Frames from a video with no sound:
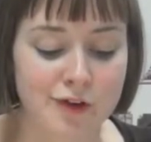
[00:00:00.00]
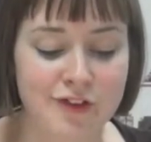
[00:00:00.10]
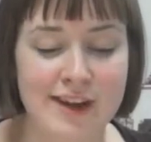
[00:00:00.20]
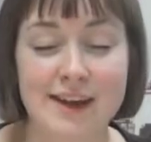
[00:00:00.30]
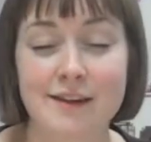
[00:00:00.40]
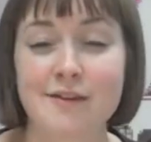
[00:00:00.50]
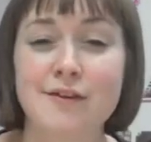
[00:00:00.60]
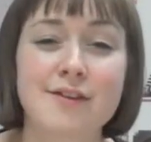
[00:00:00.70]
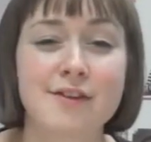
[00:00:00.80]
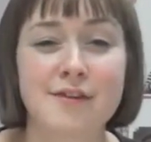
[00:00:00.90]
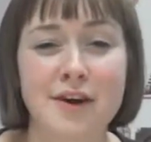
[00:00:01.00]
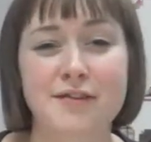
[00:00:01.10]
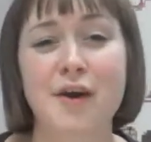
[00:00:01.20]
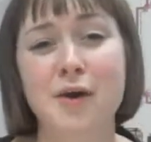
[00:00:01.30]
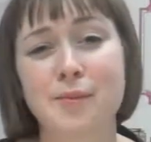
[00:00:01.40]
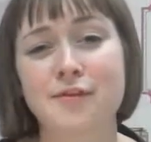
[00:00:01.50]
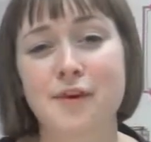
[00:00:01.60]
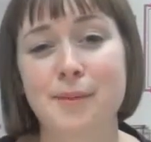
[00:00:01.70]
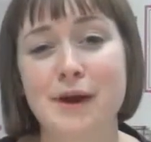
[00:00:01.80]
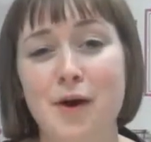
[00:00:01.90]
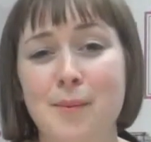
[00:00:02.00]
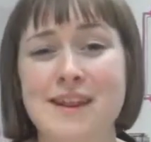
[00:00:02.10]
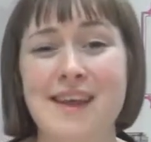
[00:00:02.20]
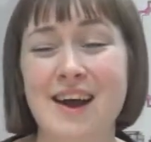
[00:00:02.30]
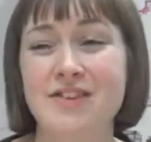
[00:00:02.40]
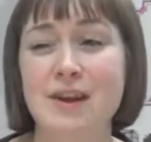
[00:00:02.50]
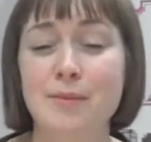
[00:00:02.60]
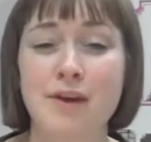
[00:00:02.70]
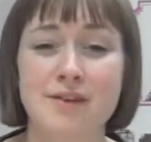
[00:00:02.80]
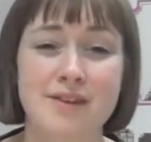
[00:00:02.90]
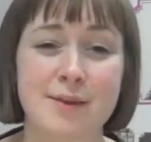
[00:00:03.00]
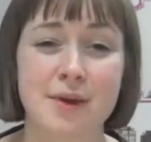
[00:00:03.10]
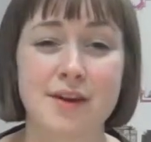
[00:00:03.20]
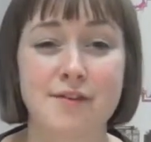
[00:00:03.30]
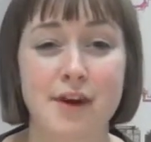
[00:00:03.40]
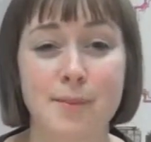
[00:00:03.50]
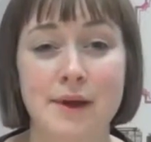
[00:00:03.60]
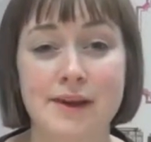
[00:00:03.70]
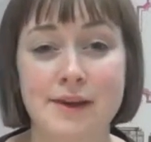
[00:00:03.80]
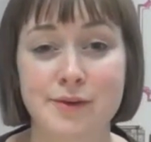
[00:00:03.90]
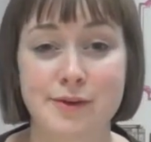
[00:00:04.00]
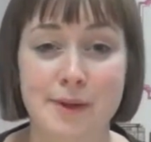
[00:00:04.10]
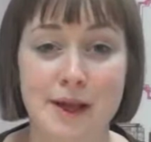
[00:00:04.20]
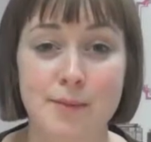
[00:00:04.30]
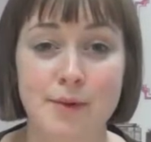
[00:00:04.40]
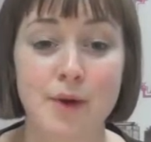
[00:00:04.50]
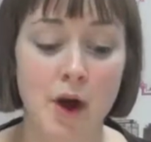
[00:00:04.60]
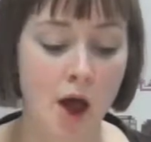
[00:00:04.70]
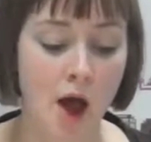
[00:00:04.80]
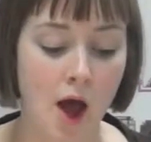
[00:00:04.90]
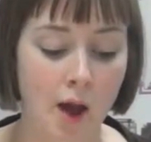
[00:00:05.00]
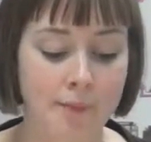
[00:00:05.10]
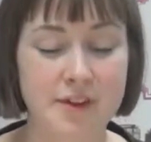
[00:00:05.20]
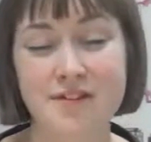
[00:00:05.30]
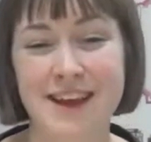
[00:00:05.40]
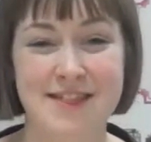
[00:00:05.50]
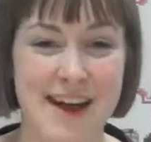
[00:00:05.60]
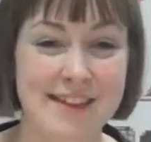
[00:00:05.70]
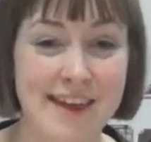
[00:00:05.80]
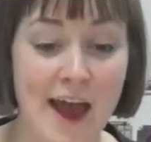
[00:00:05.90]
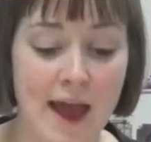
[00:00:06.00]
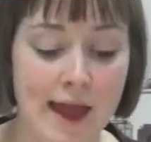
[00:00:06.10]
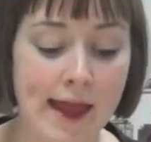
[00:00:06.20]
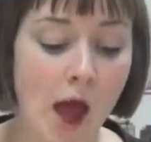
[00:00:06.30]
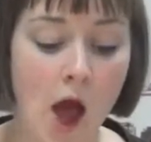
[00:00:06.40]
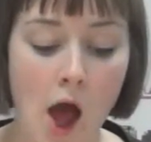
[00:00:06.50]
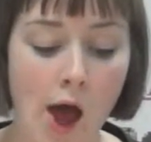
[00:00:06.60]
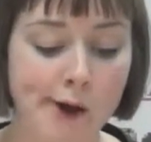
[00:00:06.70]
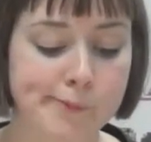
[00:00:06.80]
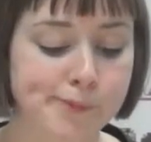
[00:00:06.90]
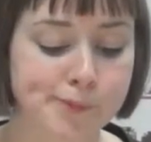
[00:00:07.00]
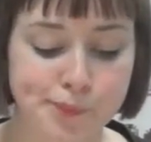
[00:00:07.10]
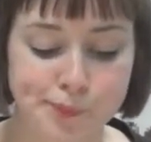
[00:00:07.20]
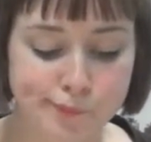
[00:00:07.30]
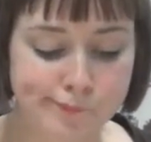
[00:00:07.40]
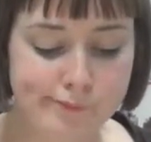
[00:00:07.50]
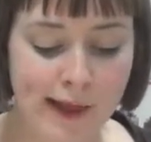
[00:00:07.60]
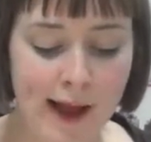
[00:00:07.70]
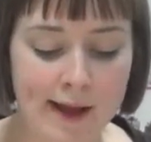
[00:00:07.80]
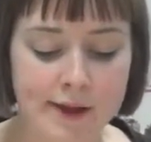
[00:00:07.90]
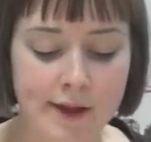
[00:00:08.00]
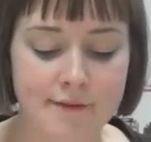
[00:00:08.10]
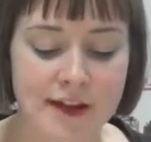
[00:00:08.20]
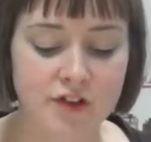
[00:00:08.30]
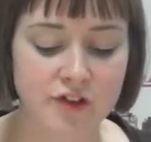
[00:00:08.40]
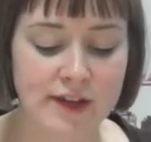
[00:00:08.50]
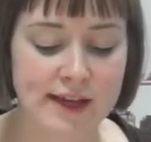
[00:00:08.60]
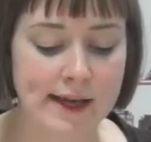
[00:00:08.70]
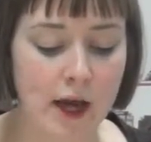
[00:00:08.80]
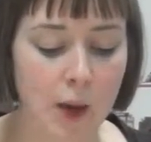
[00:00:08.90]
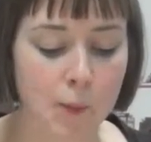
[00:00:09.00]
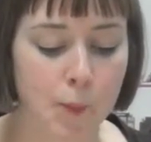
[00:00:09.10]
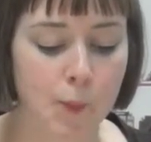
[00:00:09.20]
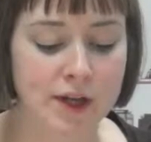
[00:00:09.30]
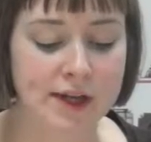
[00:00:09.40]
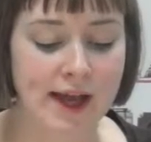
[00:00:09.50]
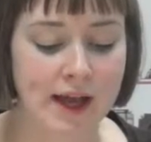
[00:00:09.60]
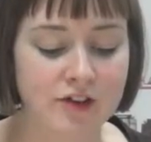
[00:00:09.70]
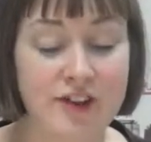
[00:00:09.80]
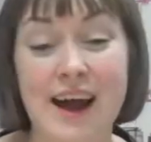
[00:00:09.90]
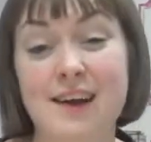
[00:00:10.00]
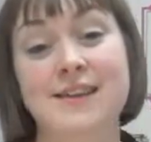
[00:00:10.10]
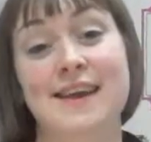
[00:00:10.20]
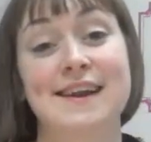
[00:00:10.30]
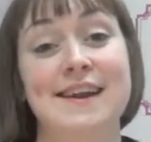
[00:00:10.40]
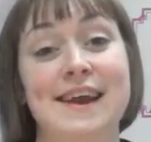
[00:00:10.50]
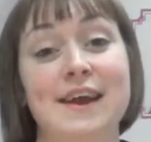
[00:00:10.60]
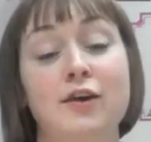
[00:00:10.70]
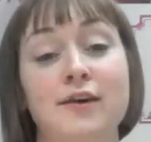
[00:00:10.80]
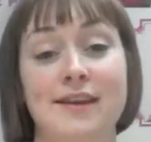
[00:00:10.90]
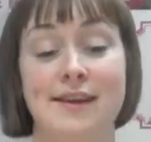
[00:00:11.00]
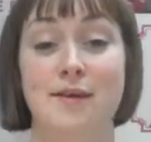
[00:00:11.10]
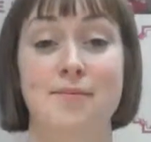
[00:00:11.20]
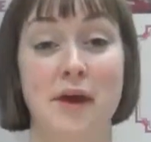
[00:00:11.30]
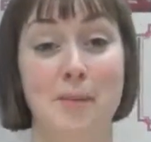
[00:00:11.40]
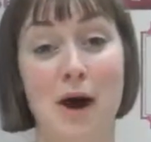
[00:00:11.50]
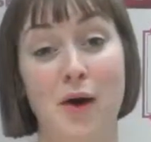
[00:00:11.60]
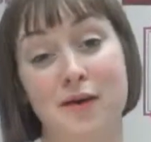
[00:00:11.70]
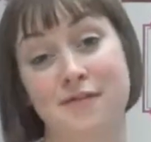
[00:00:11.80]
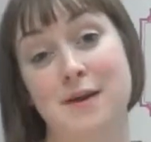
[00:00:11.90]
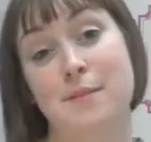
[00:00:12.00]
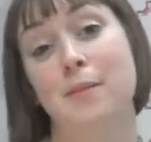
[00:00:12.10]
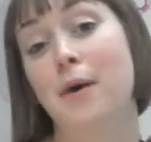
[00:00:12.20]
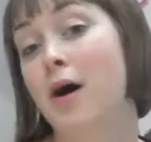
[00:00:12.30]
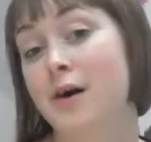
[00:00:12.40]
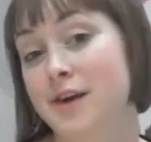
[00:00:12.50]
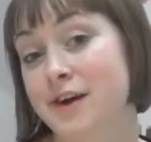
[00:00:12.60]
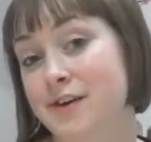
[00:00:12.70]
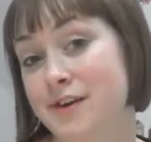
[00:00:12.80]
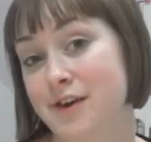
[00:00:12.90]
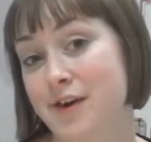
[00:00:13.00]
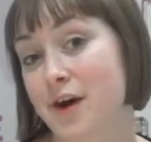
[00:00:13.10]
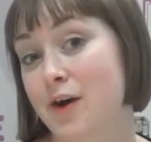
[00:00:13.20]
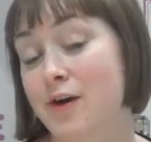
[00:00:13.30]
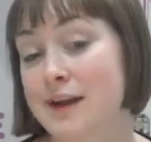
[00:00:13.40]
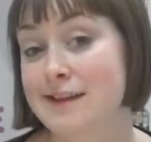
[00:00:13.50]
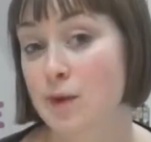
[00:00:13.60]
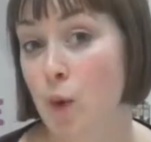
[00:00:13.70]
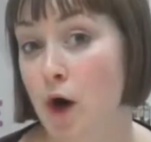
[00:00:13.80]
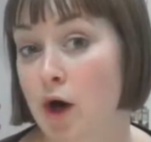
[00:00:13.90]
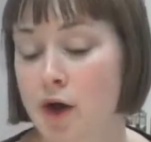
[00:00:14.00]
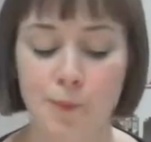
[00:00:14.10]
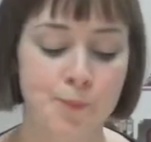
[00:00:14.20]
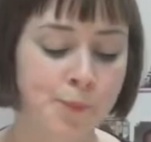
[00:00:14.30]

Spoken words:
she hears lots of kind of homophobic comments that actually might not seem like a very big deal to people. Stuff like that's gay, and eventually one day she accidentally says something about her female partner to her colleagues at work.